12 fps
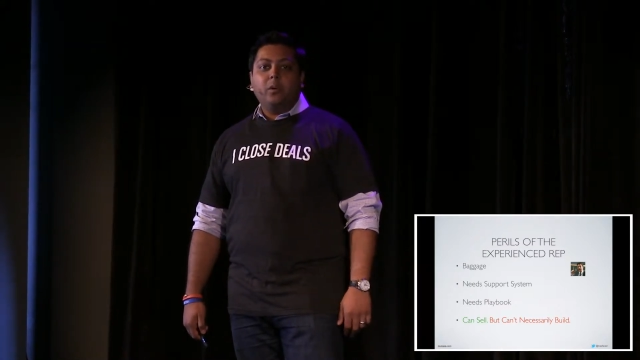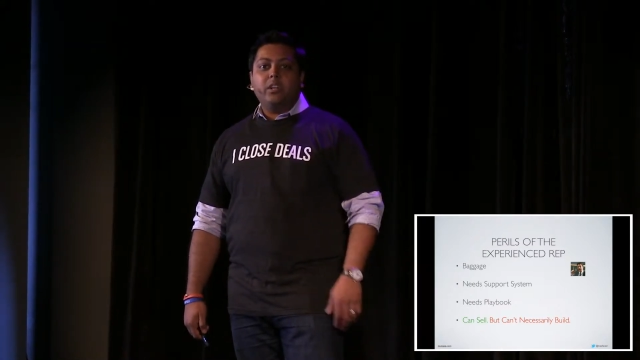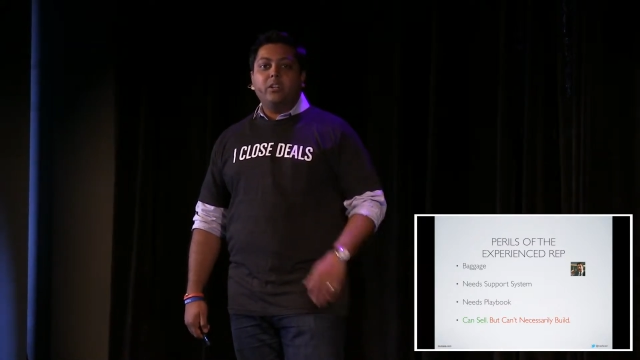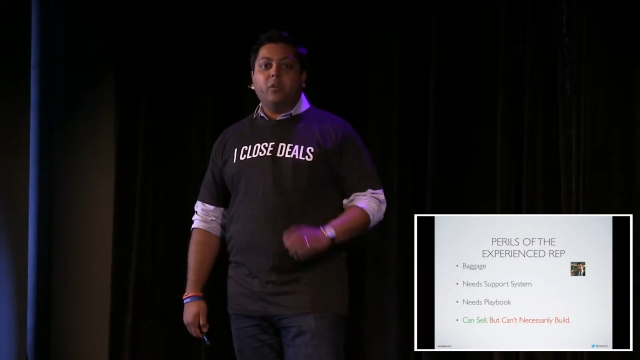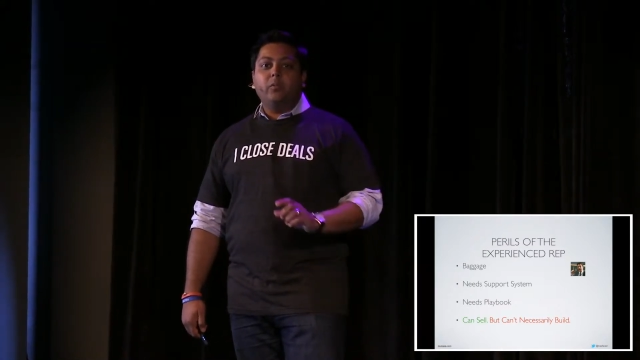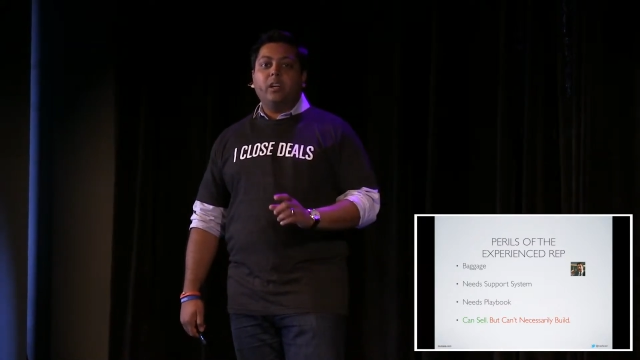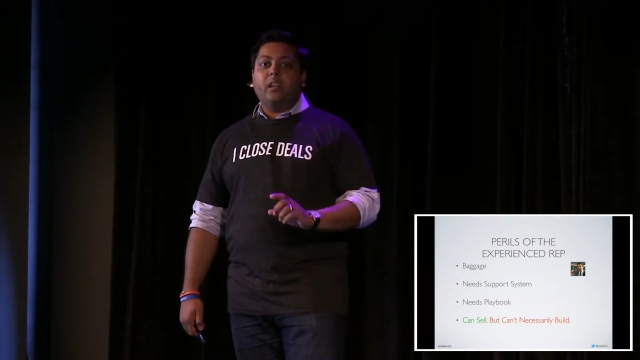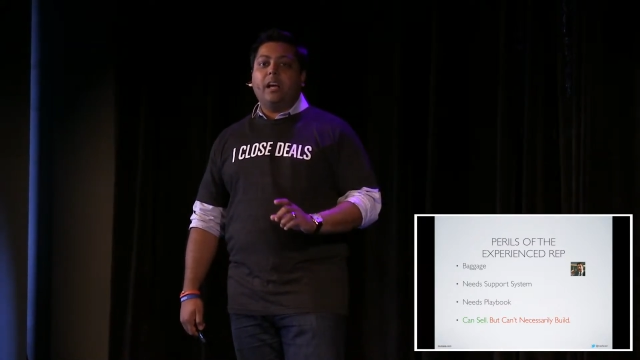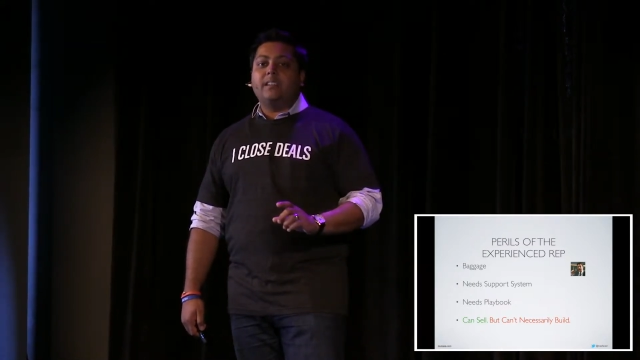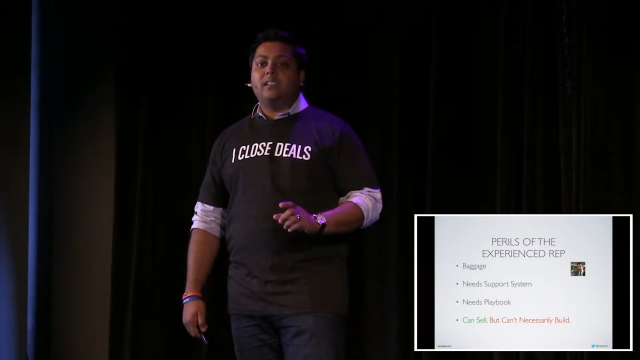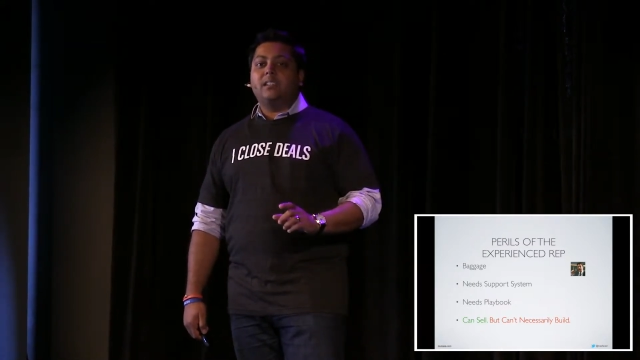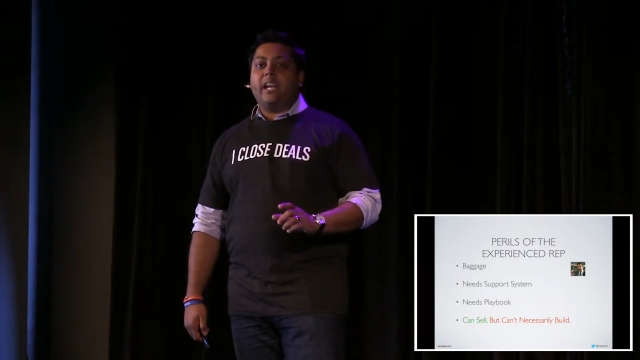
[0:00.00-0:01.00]
what you don't
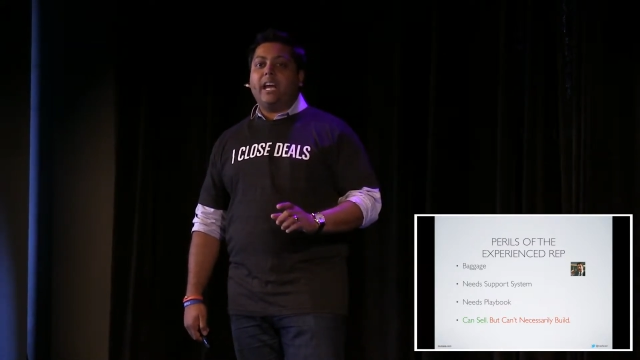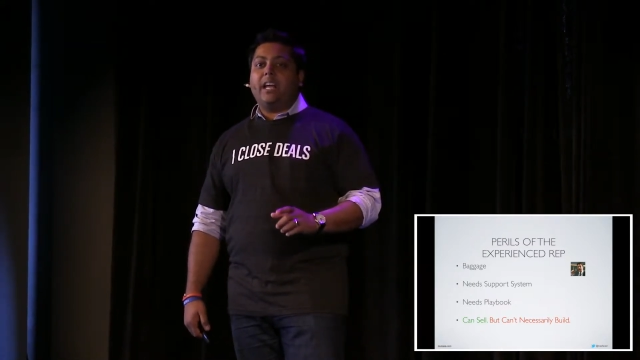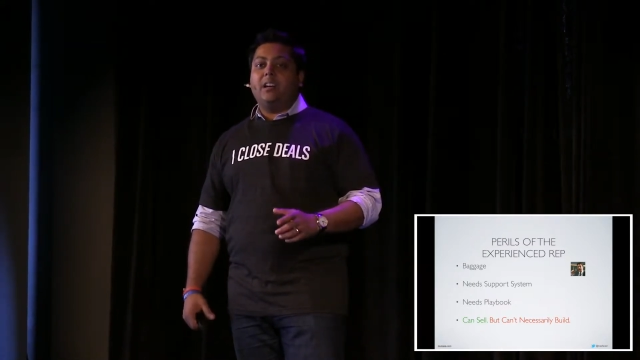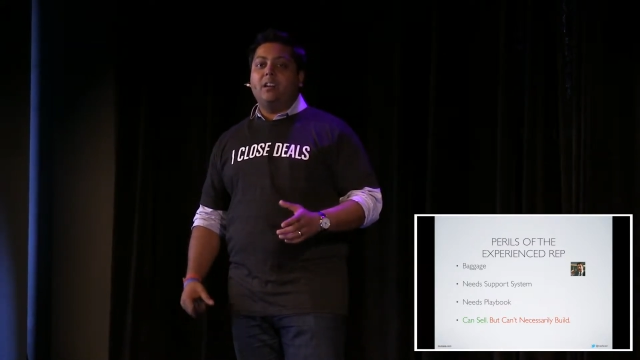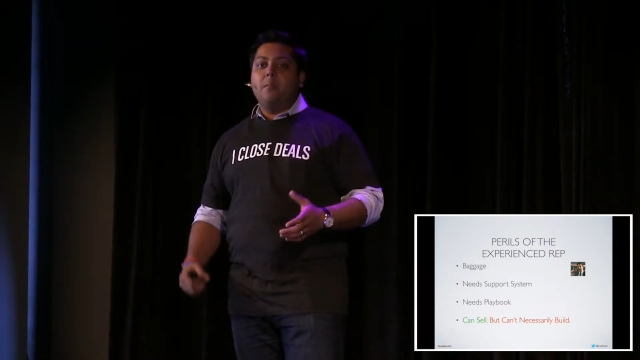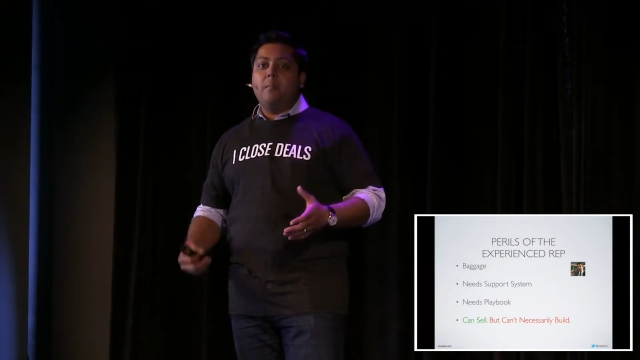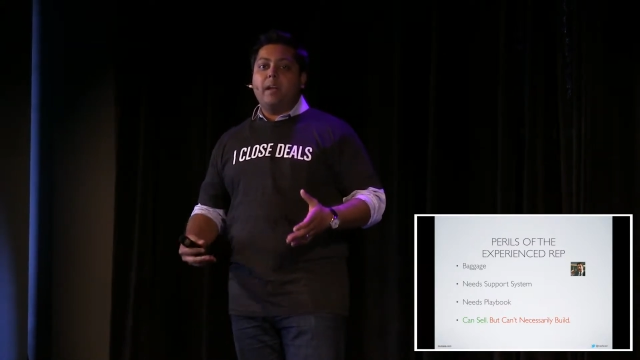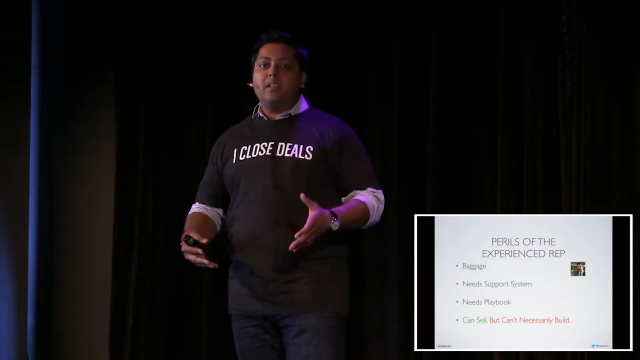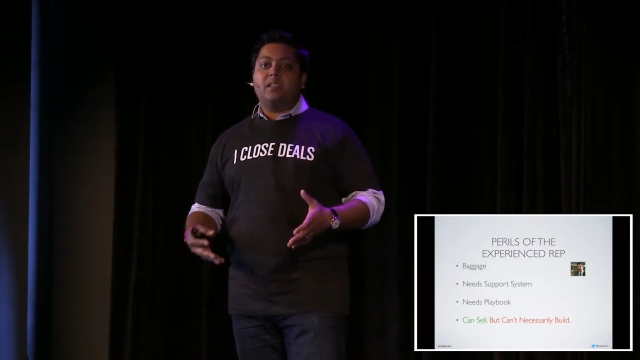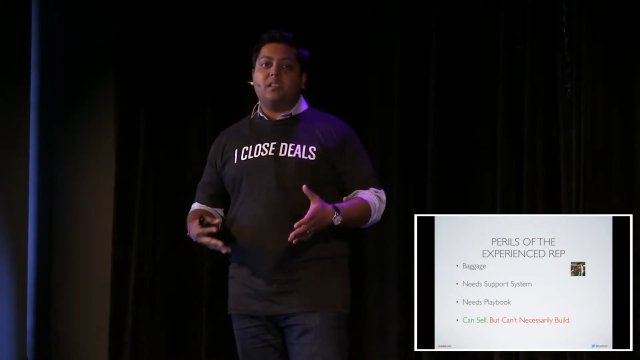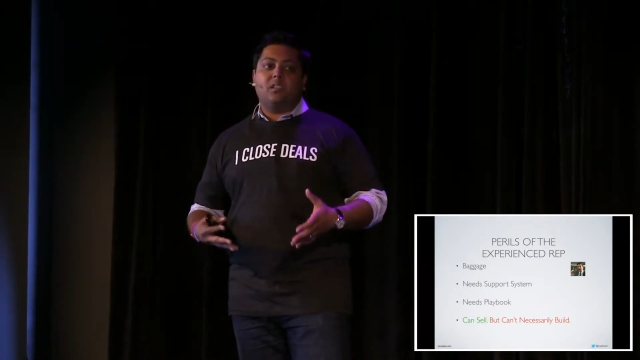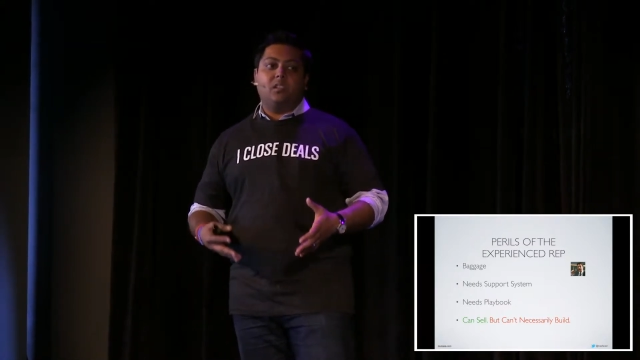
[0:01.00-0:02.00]
realize is they had an immense